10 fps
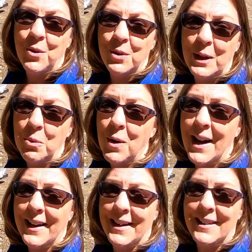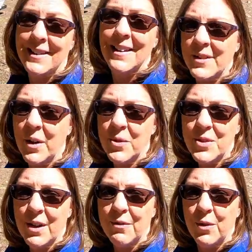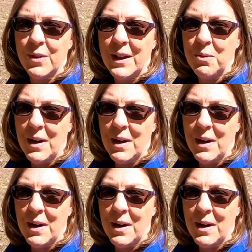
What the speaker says: folding wagon. The Ozark folding